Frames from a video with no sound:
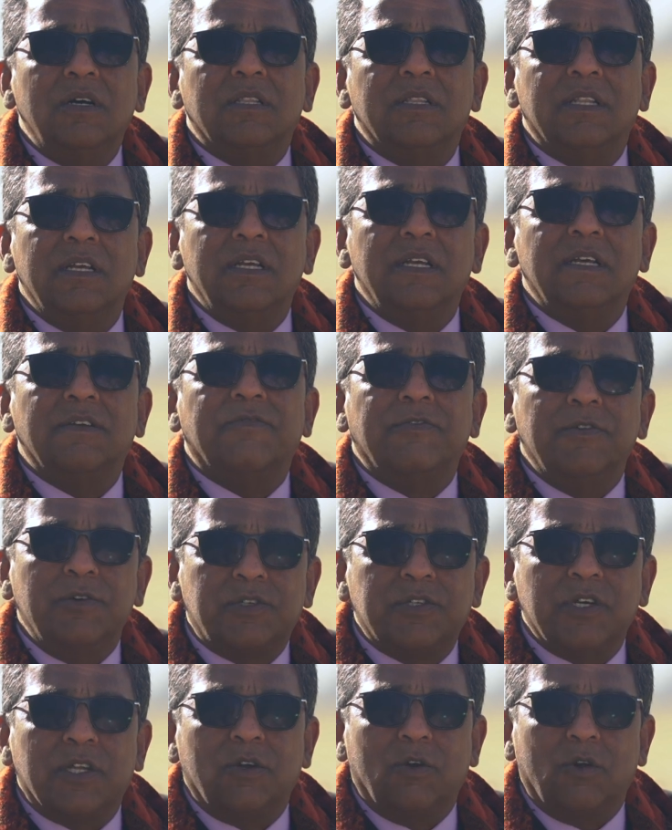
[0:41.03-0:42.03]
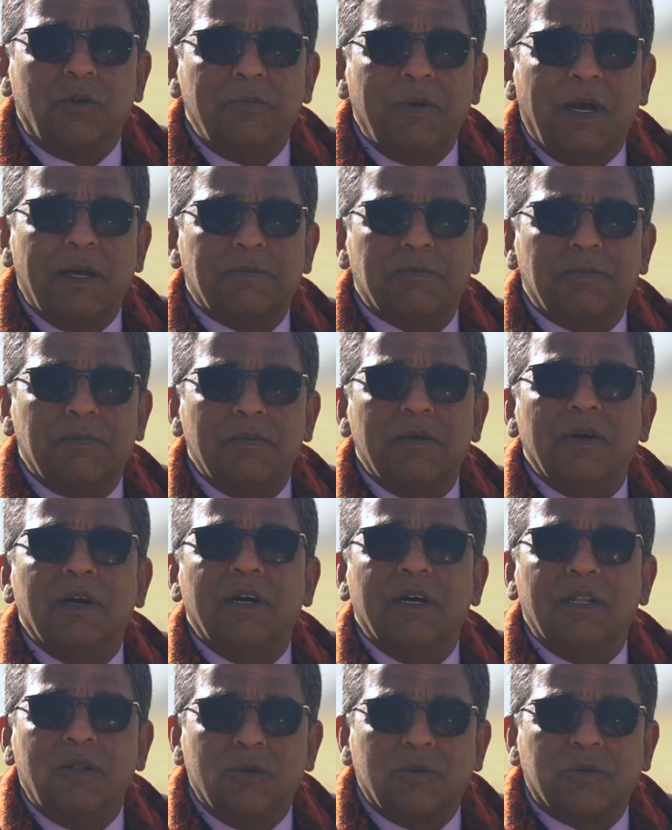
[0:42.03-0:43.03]
the future roadmap
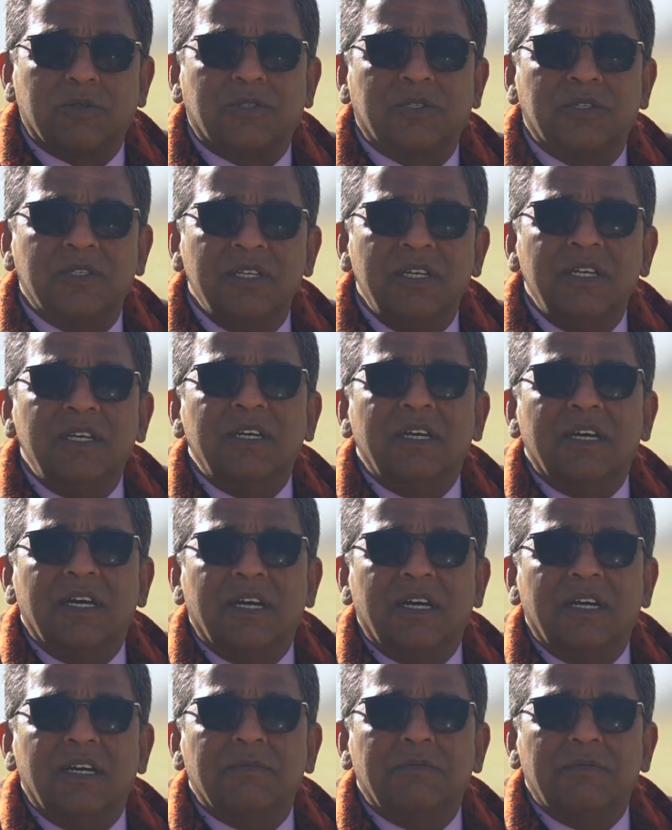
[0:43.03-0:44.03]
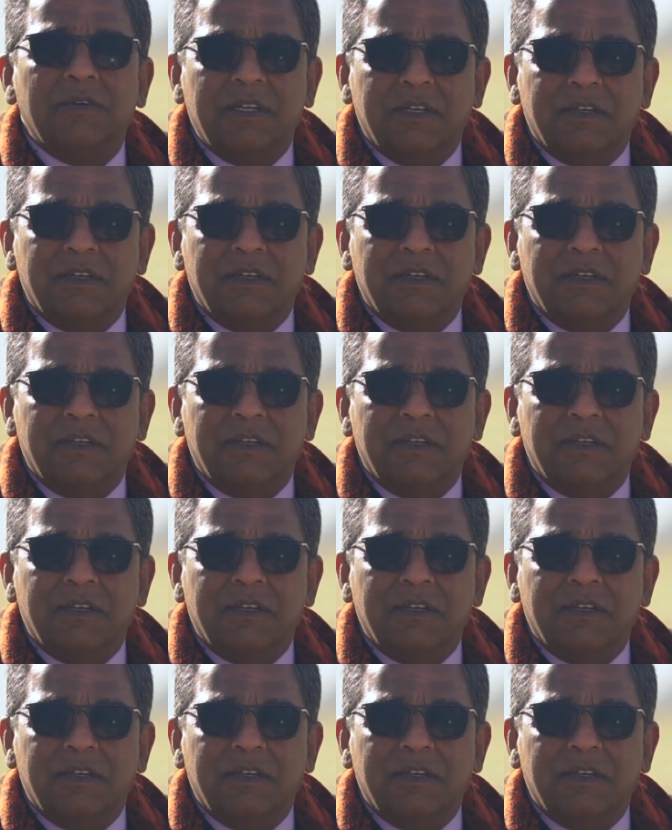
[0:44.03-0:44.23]
uh, looks uh,